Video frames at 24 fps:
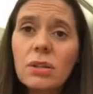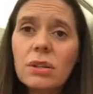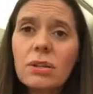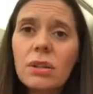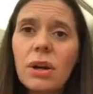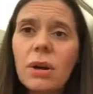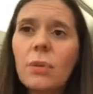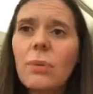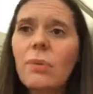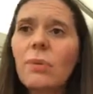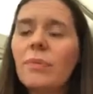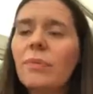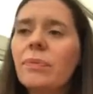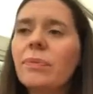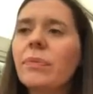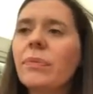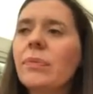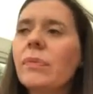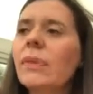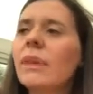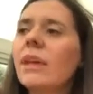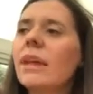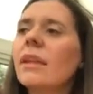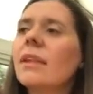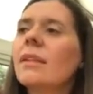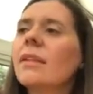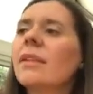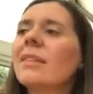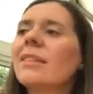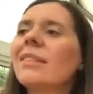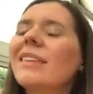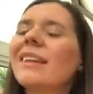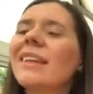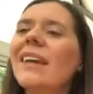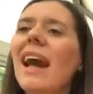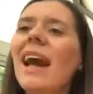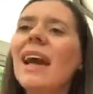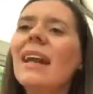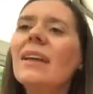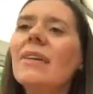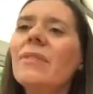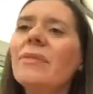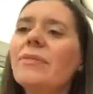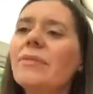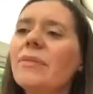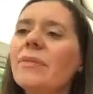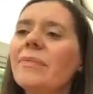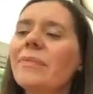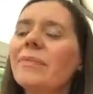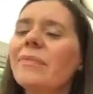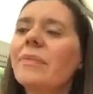So kind of,